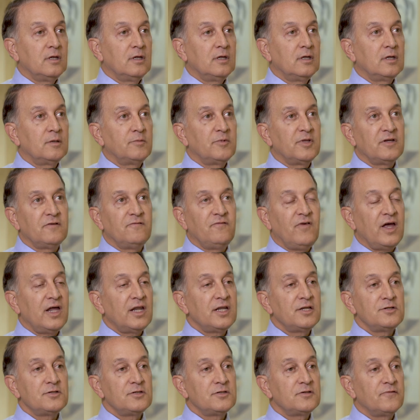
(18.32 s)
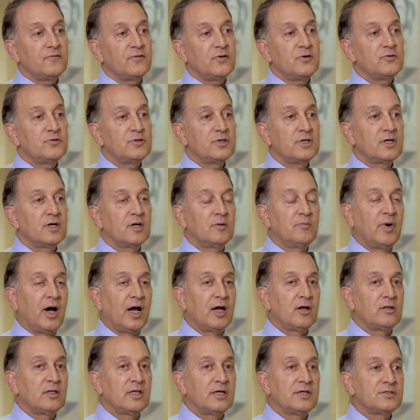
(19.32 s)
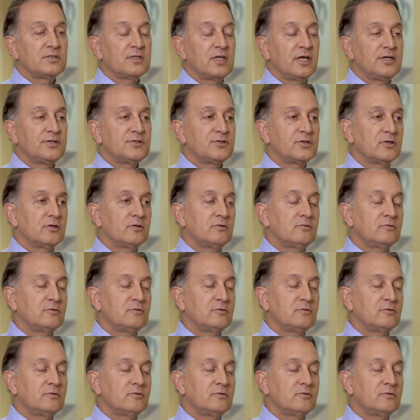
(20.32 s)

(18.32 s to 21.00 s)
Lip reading: The advantages of using a Biolase laser,